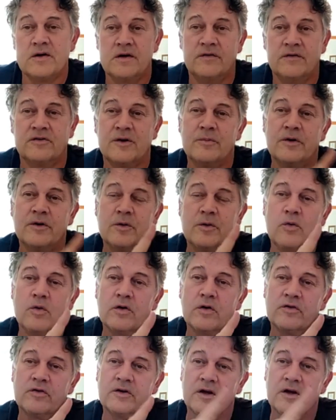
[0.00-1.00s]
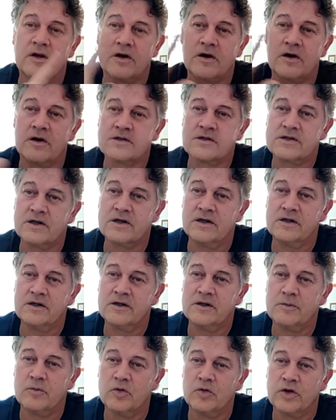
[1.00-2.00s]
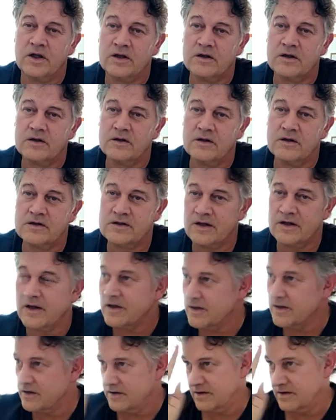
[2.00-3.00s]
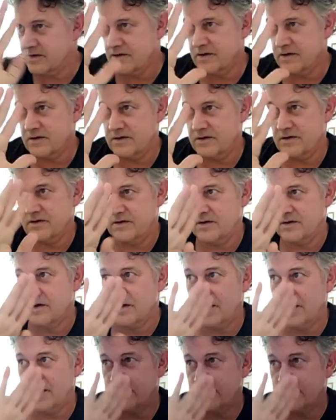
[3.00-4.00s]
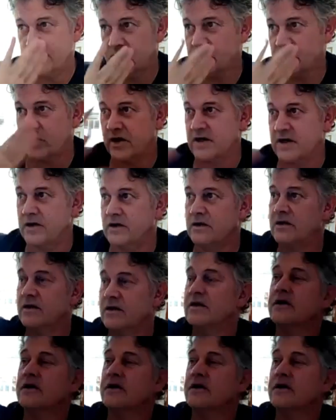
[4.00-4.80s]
If somebody walked through the grass early in the morning, it's like a light tray